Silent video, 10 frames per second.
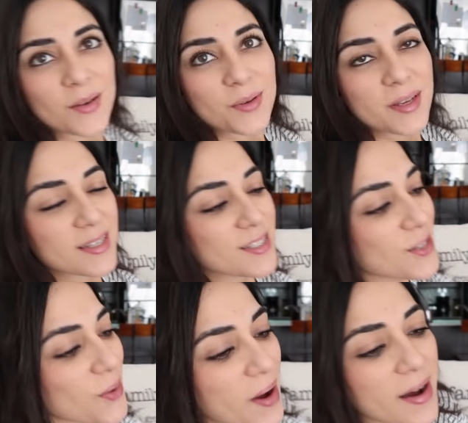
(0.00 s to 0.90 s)
Okay,
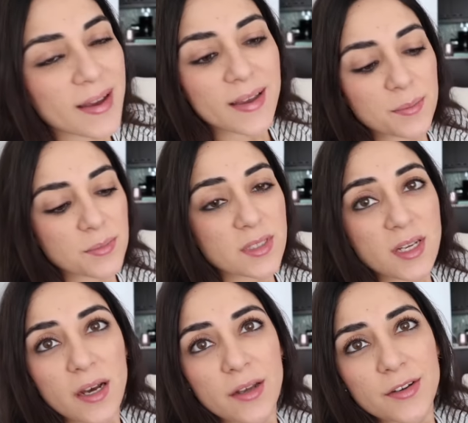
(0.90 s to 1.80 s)
so I am
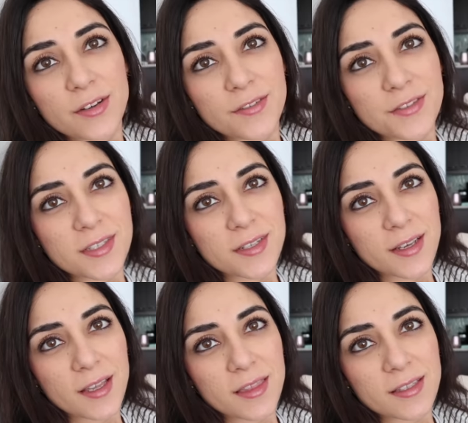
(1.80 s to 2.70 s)
tired of
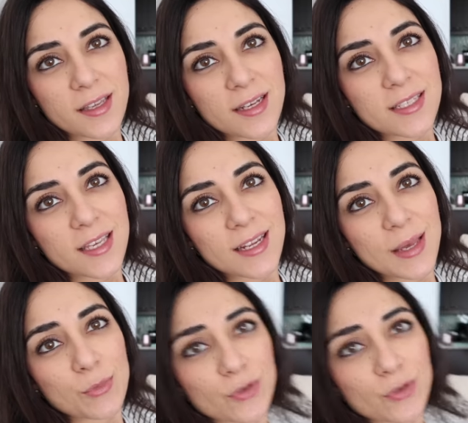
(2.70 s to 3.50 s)
sitting at the desk and I